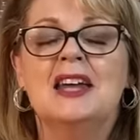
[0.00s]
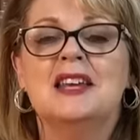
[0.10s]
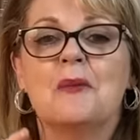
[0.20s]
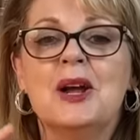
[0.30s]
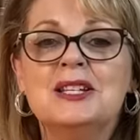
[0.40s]

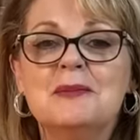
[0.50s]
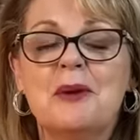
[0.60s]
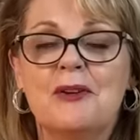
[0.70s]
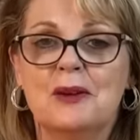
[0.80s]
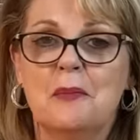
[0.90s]
Now, Wendy
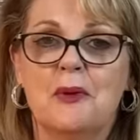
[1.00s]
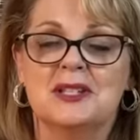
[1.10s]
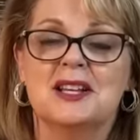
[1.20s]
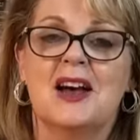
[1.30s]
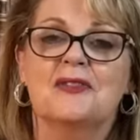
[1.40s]
Berry
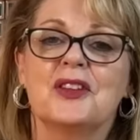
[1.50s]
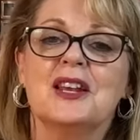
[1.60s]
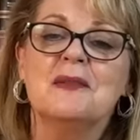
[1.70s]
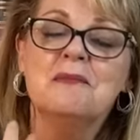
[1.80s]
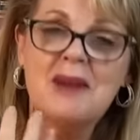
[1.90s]
points out that
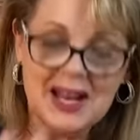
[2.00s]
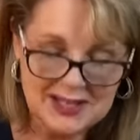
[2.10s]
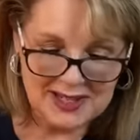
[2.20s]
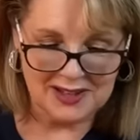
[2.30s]
he meant